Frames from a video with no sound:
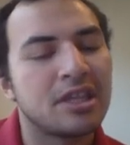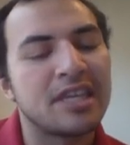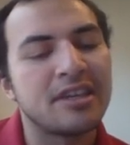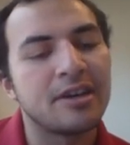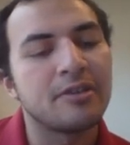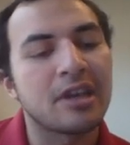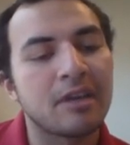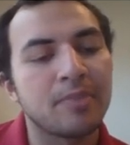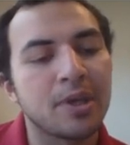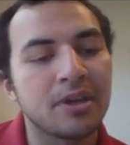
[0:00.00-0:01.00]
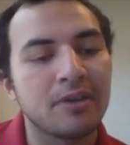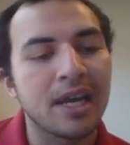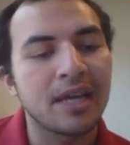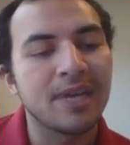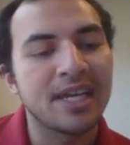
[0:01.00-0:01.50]
You know, the computer
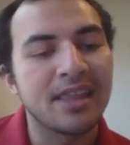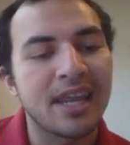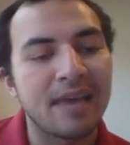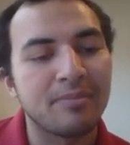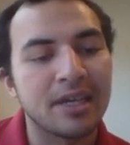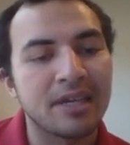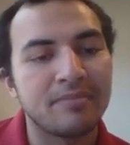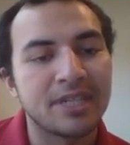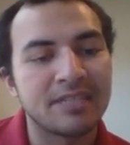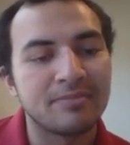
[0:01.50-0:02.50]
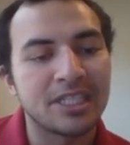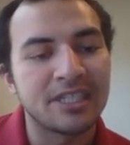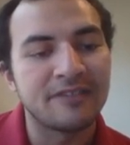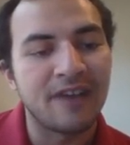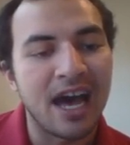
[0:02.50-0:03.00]
recommended that I play bishop
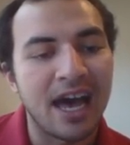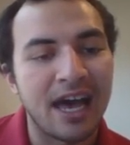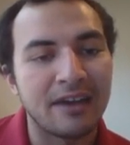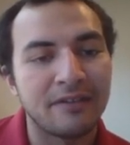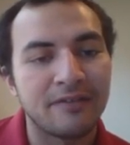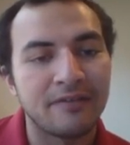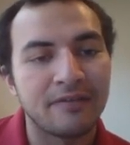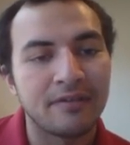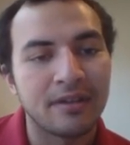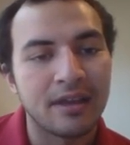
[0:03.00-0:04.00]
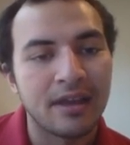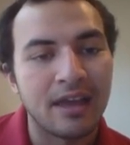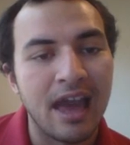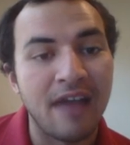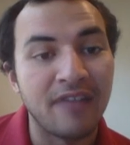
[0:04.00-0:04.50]
g5,
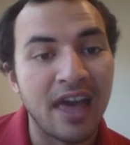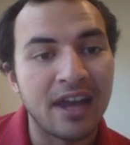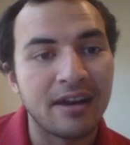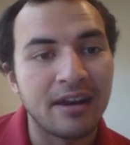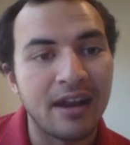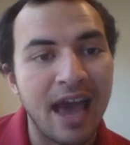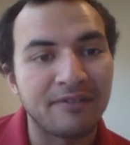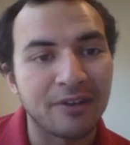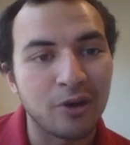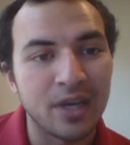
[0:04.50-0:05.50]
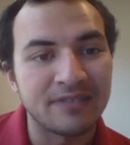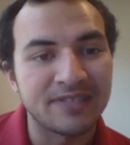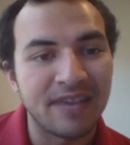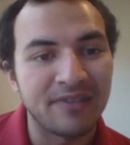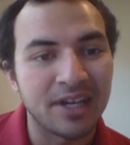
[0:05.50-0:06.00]
and then after queen
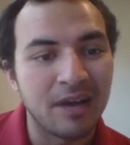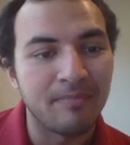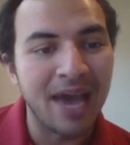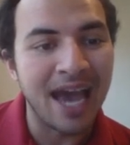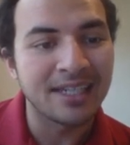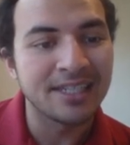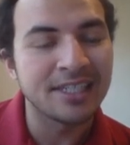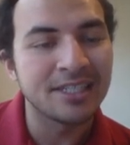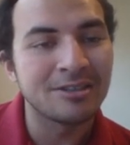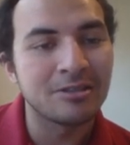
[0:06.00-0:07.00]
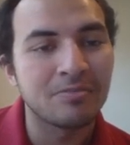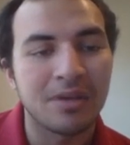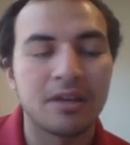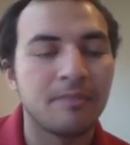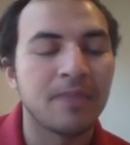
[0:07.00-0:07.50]
f7 come back to d2,
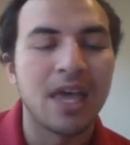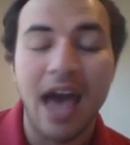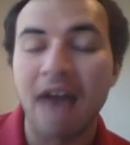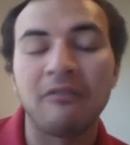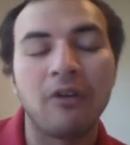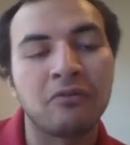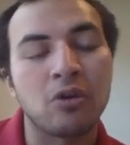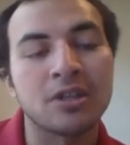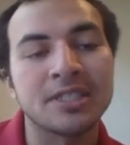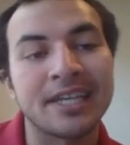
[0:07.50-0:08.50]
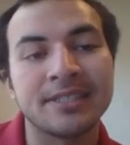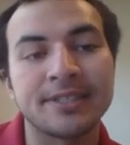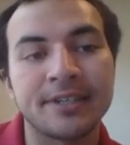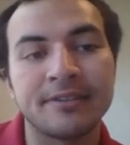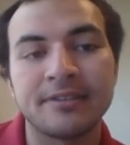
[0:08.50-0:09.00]
but of course I
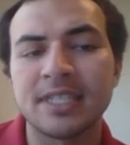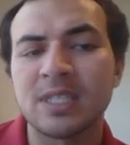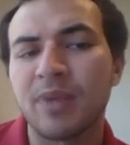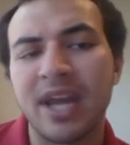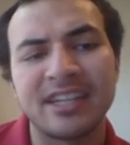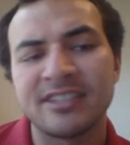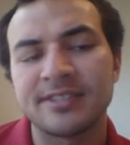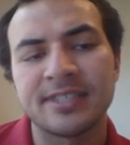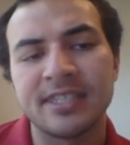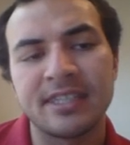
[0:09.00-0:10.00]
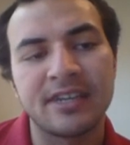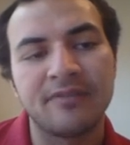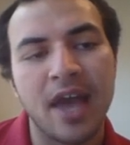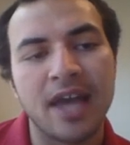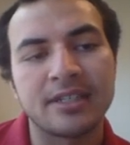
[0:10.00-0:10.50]
considered this, but I didn't see the
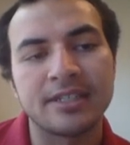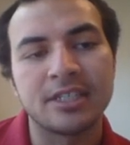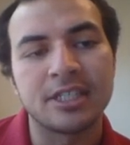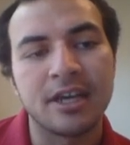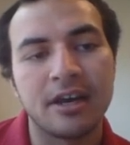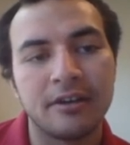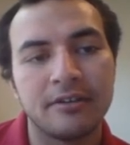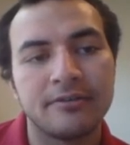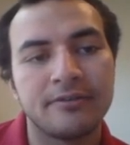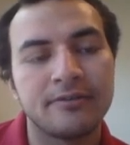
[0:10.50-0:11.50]
advantage of